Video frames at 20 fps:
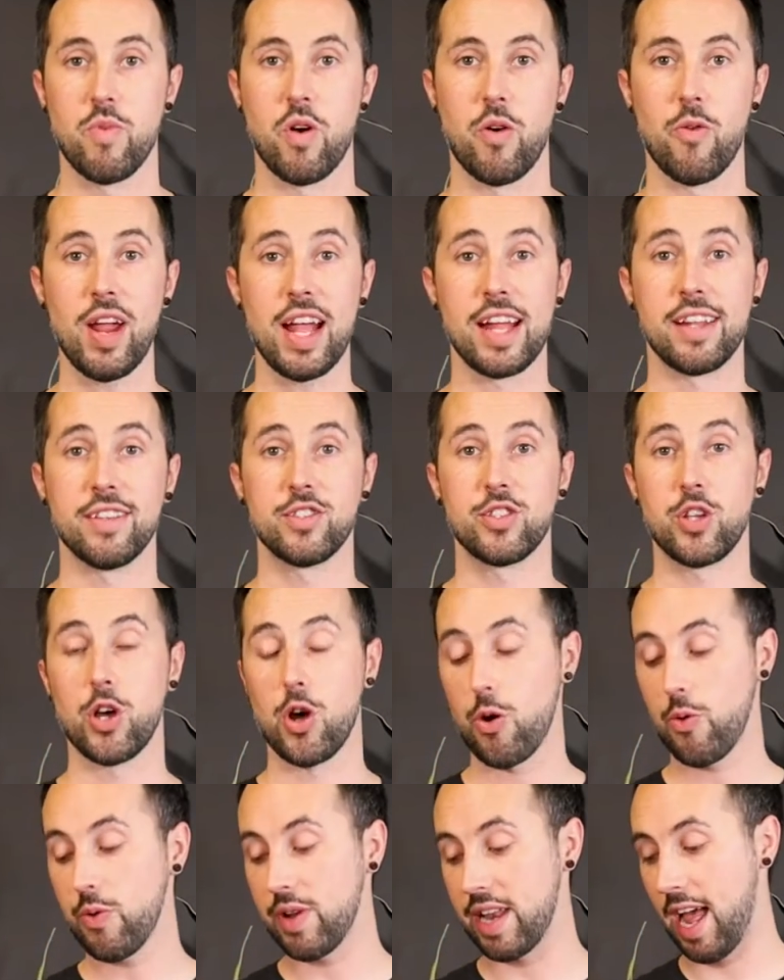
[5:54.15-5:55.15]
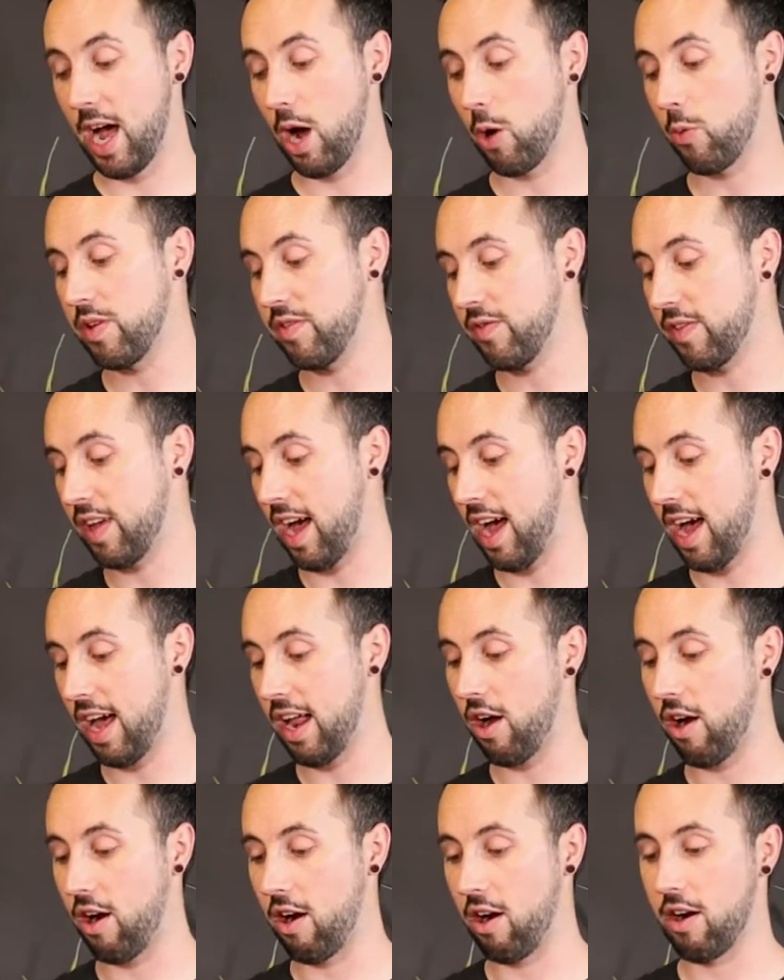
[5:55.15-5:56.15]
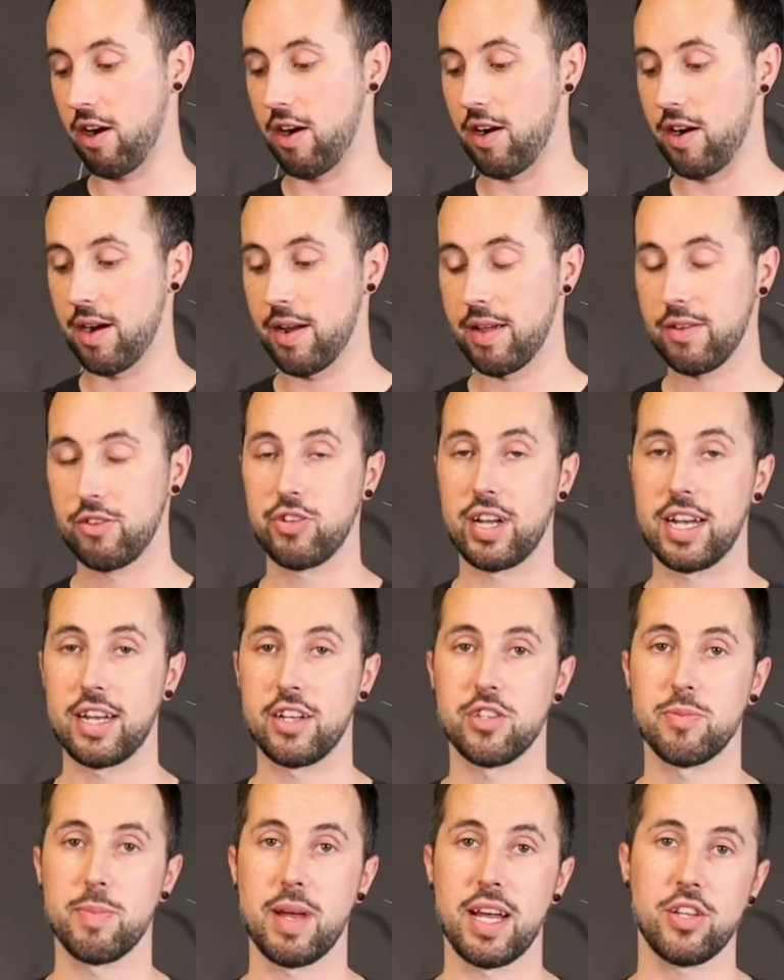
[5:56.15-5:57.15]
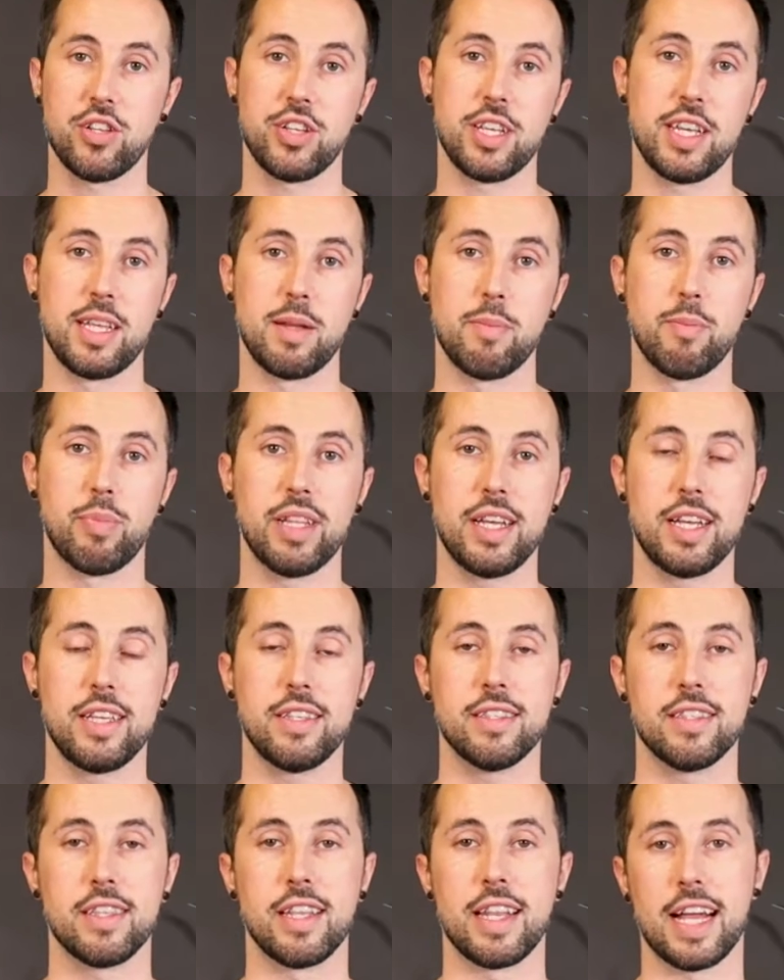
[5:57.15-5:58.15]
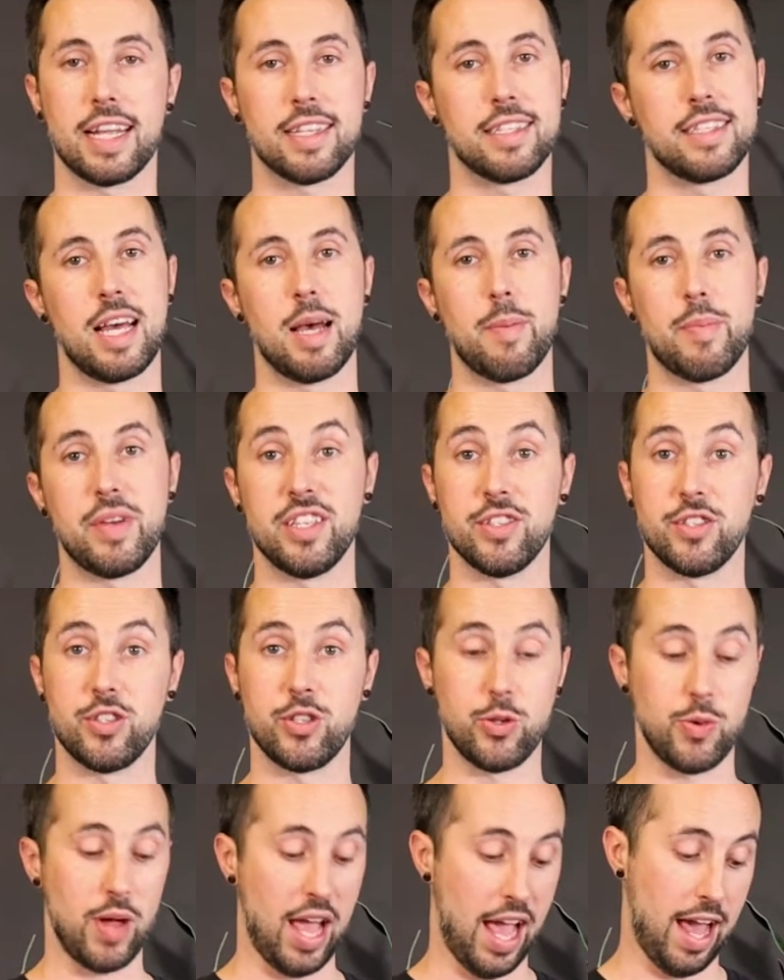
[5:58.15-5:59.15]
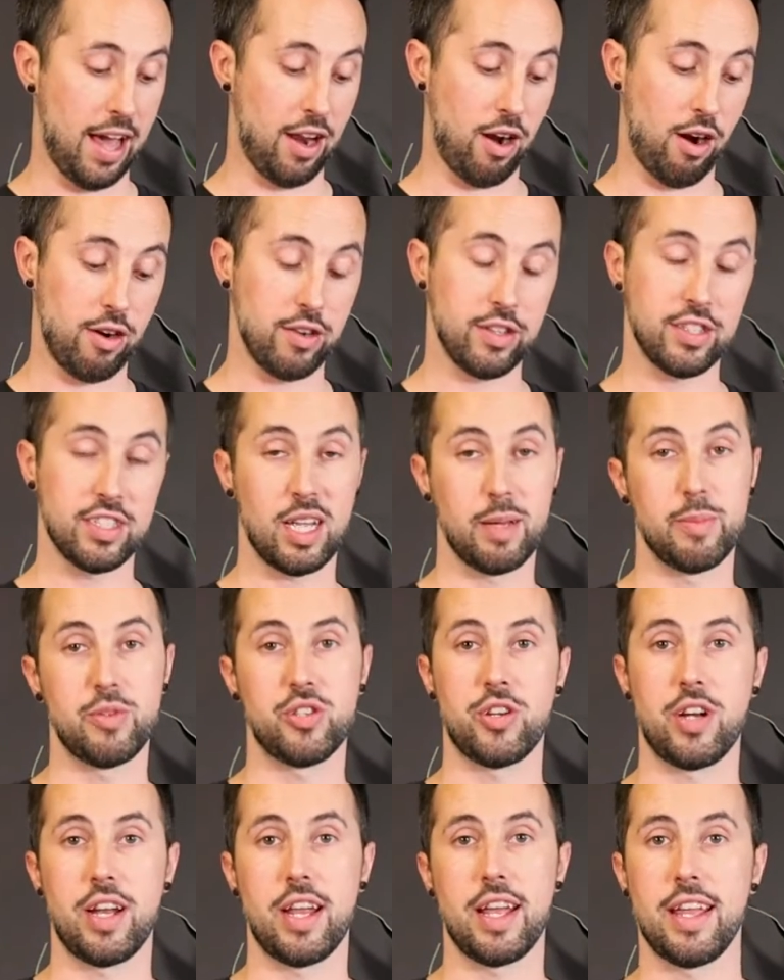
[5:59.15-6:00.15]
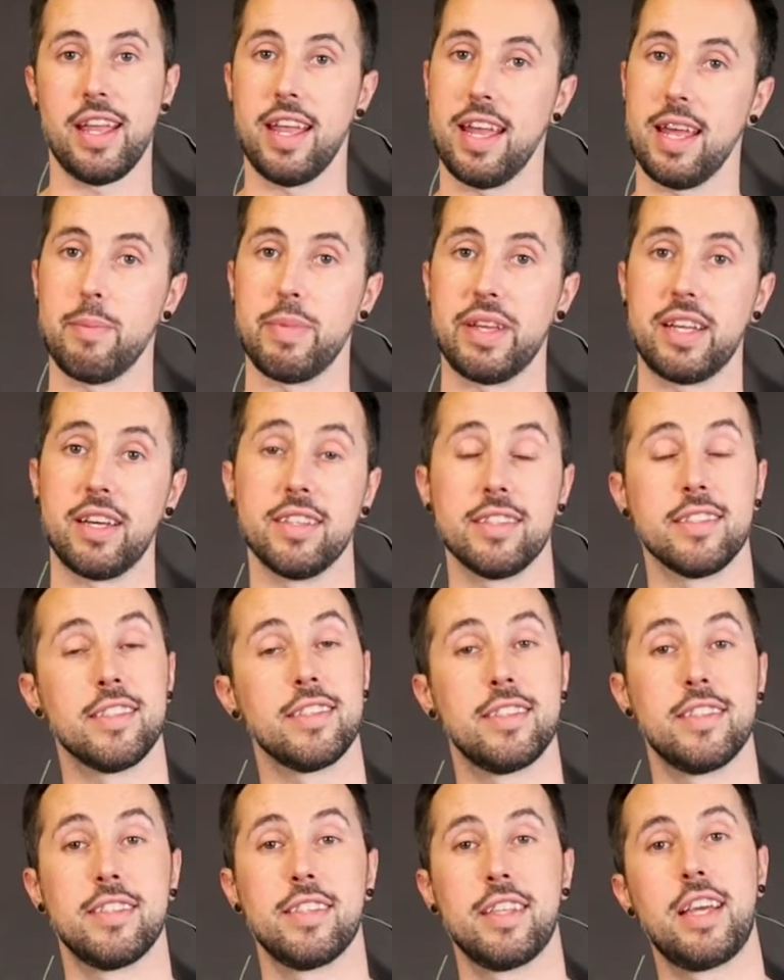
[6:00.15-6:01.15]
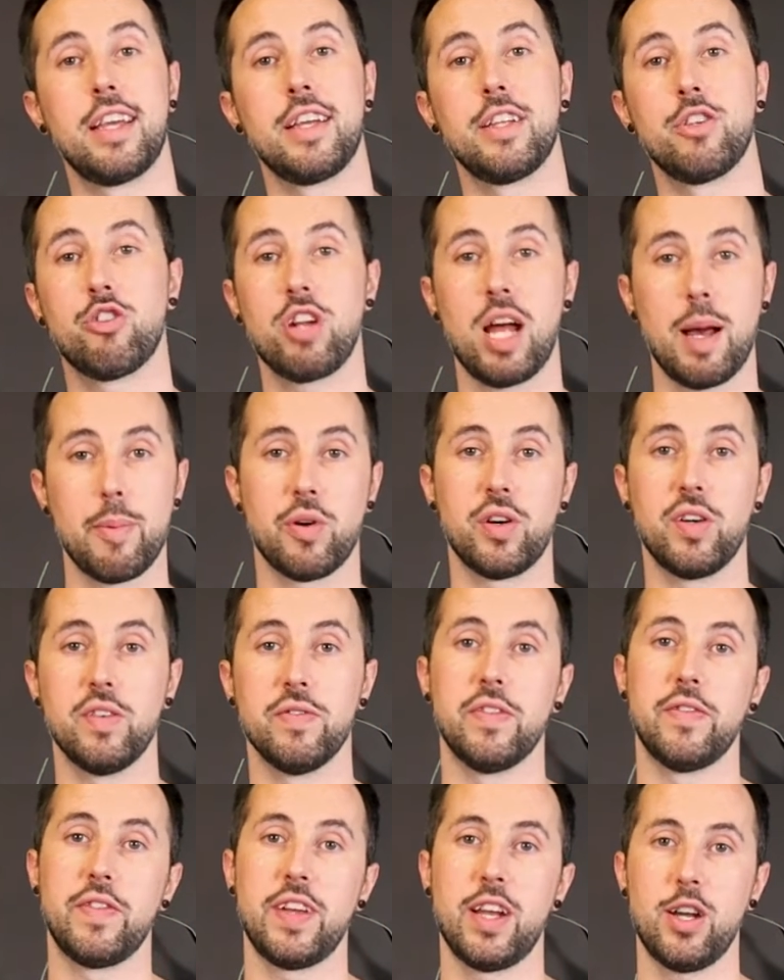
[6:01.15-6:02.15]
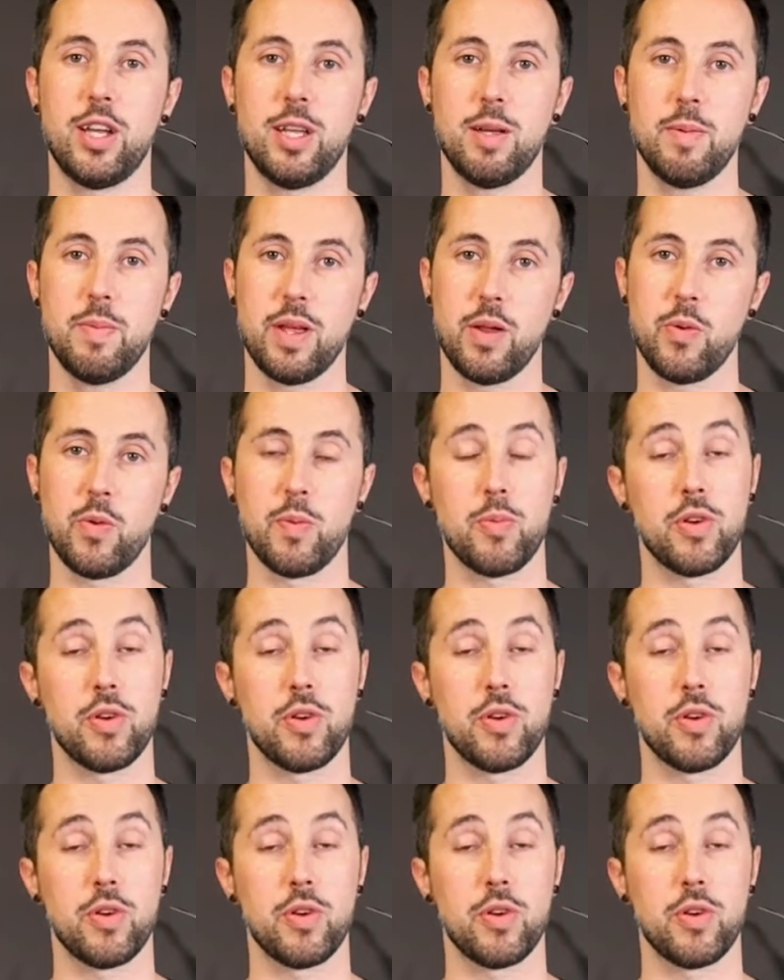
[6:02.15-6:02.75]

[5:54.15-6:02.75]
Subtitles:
All right, so now we've got our drainage mesh in place. The next step is to add our substrate. And because this is a tropical vivarium and we're